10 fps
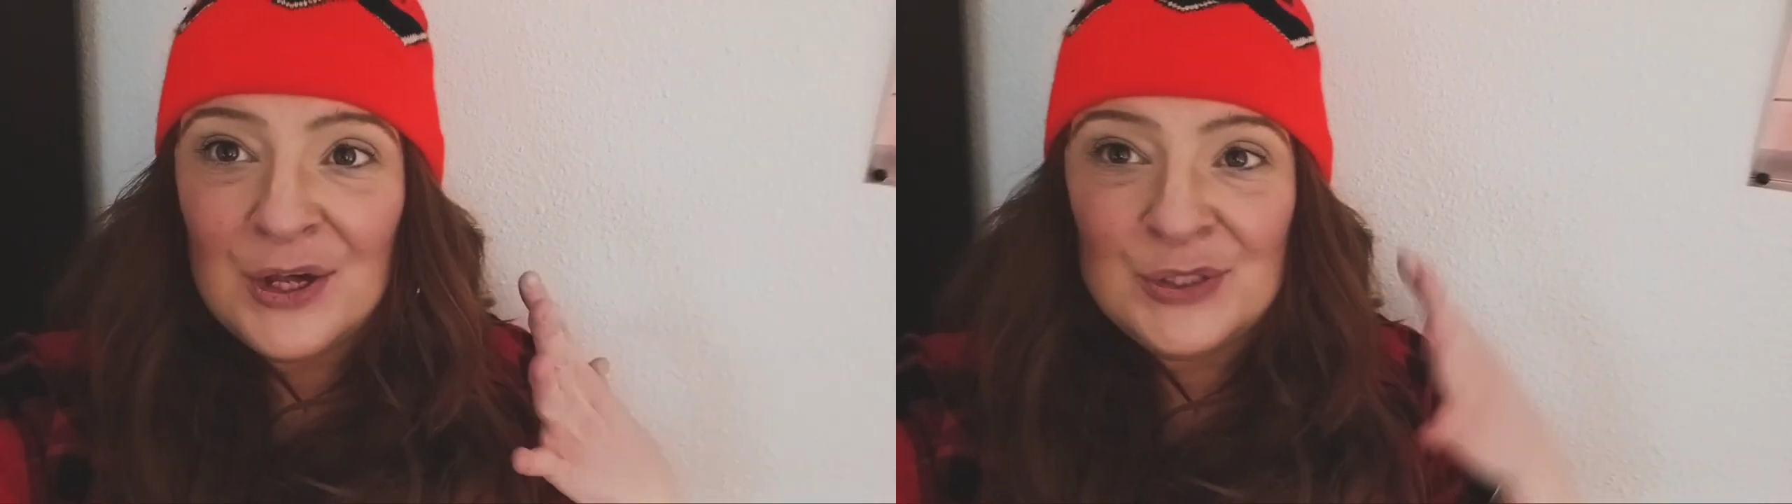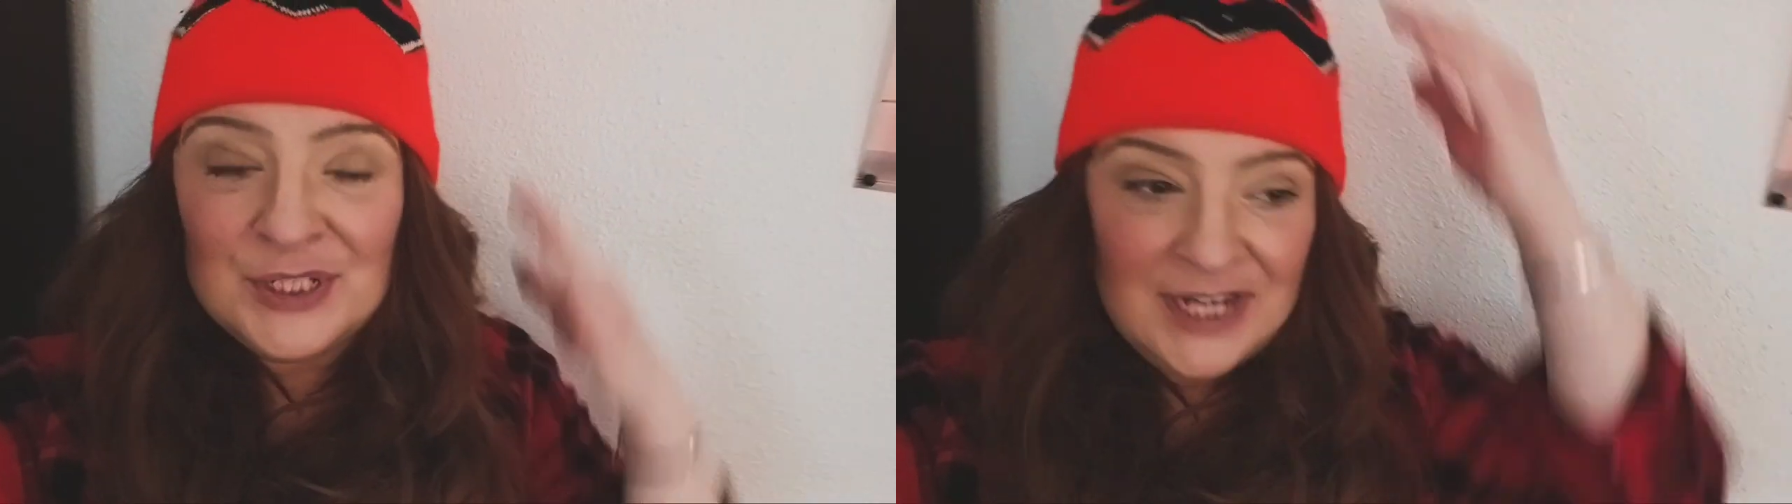
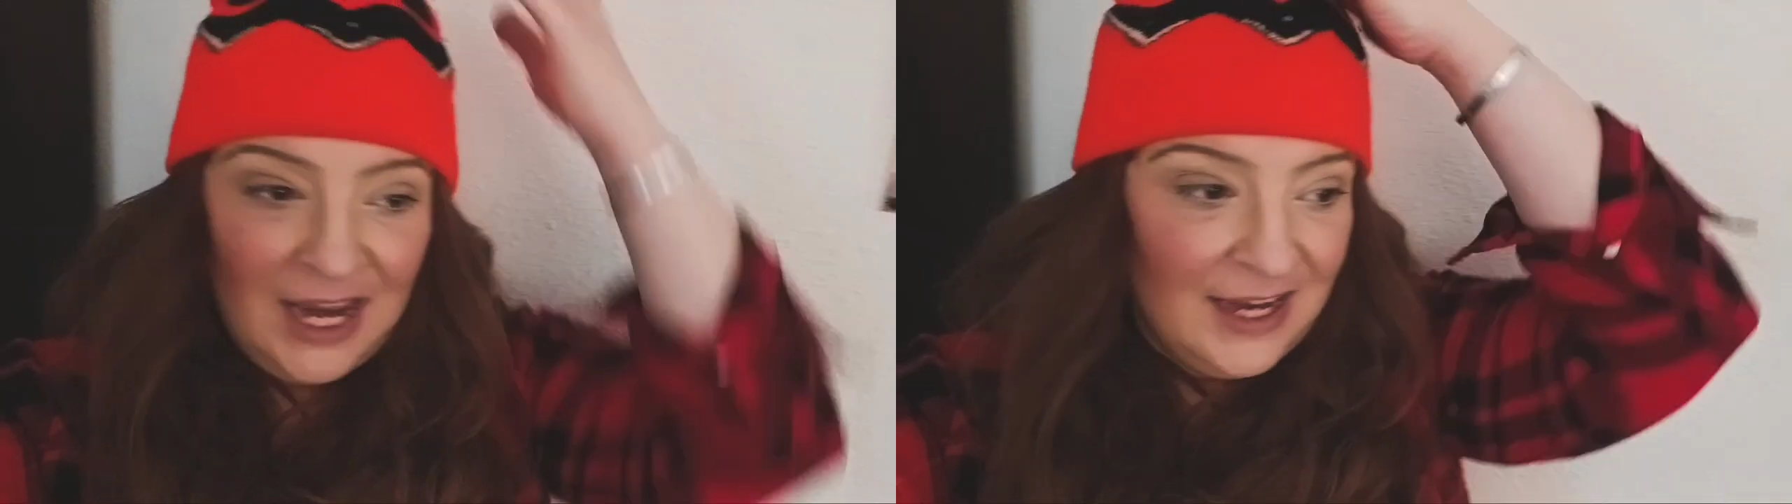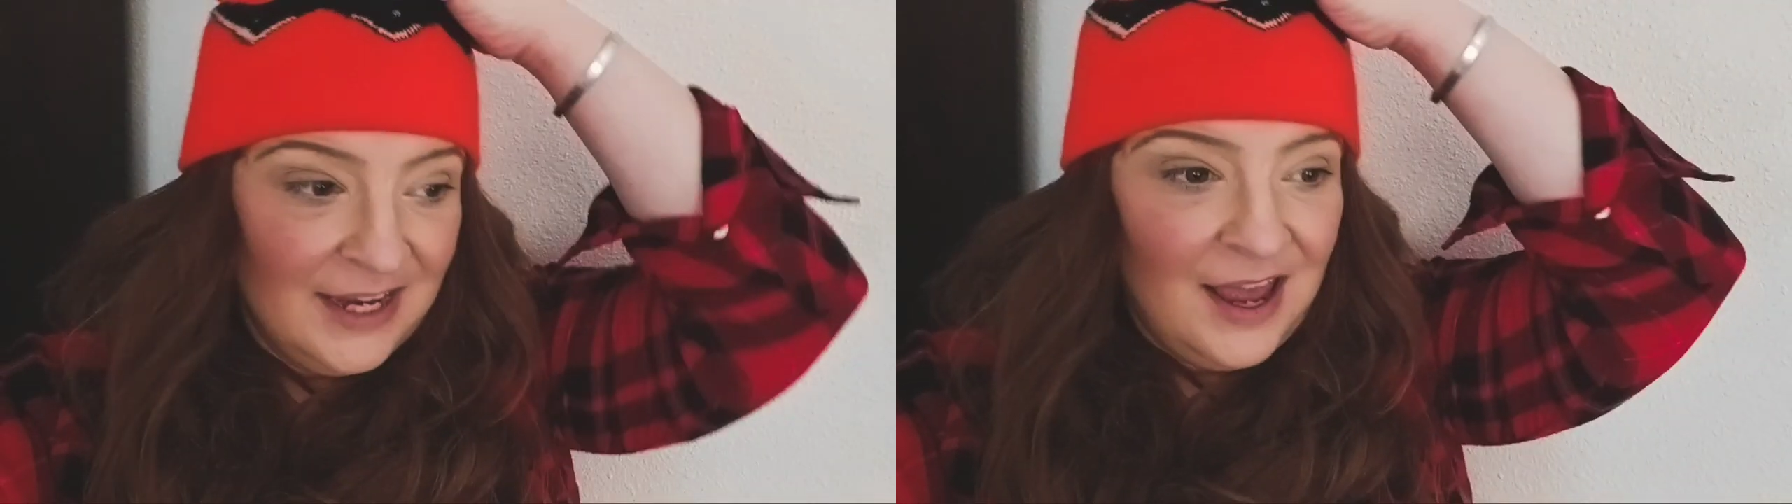
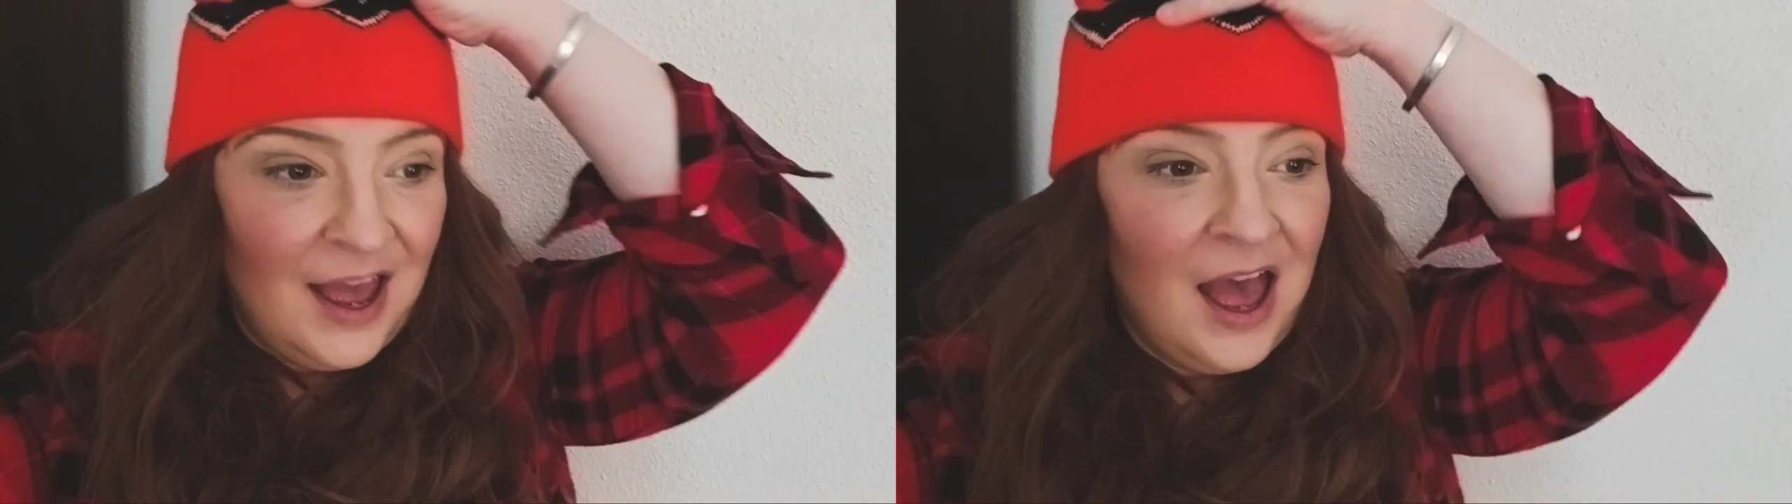today